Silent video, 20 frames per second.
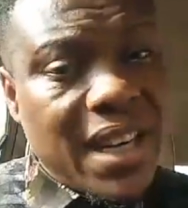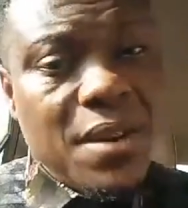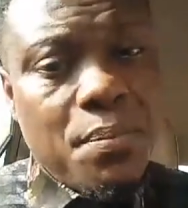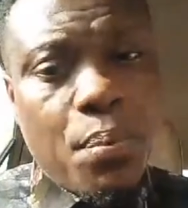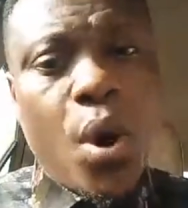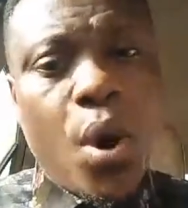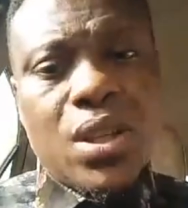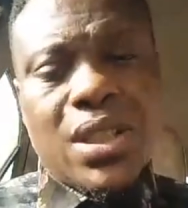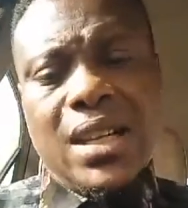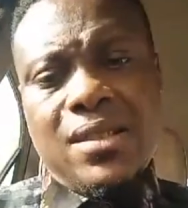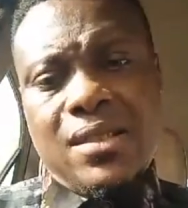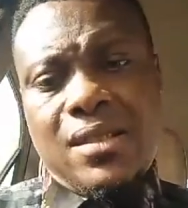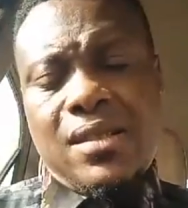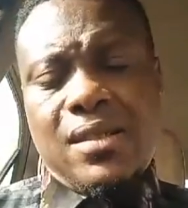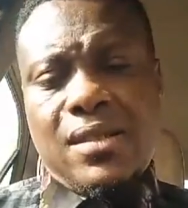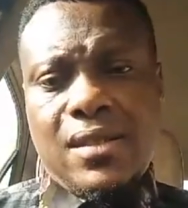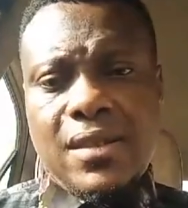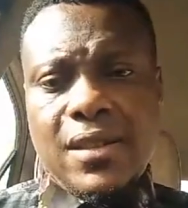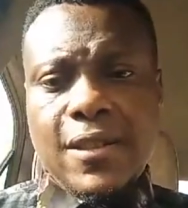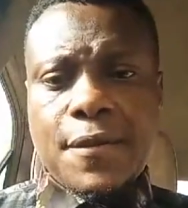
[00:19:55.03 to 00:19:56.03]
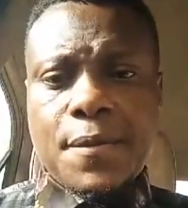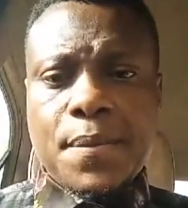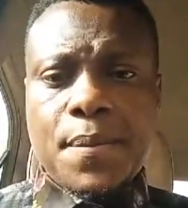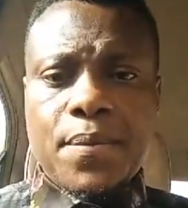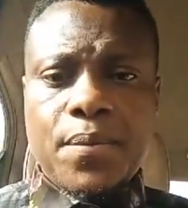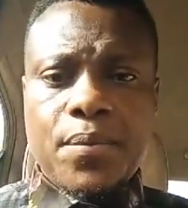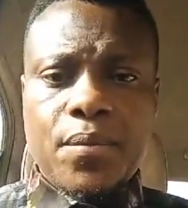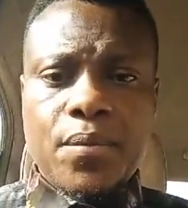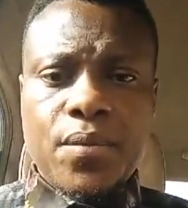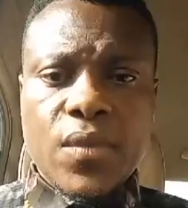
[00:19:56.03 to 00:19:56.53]
important.
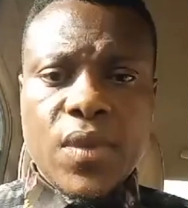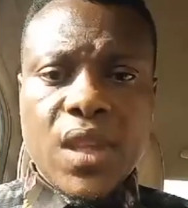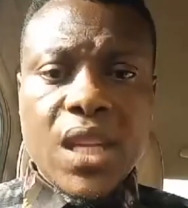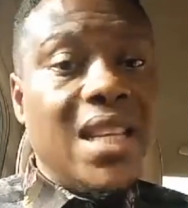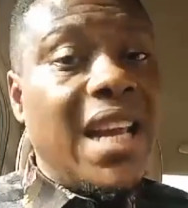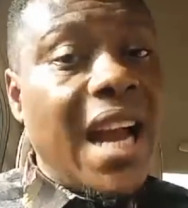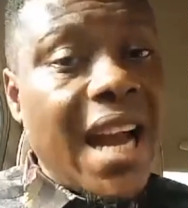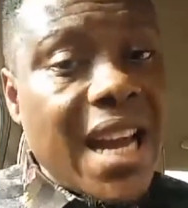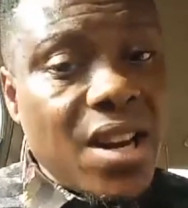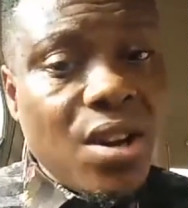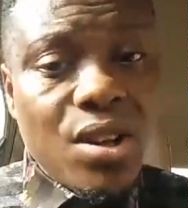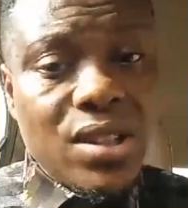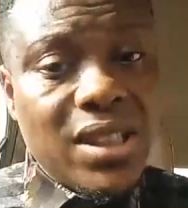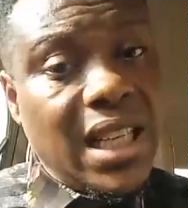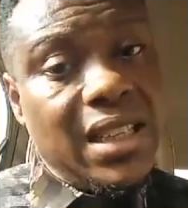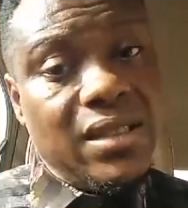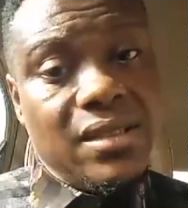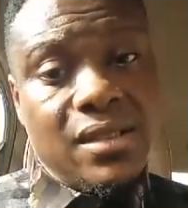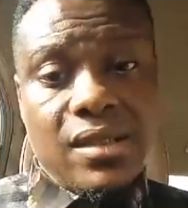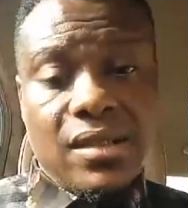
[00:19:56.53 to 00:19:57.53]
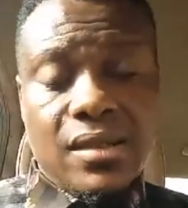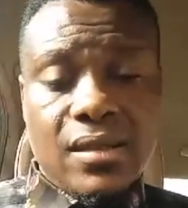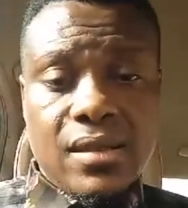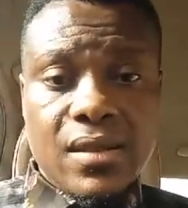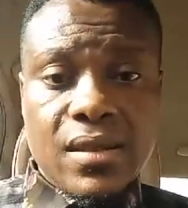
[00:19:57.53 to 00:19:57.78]
They are innocent.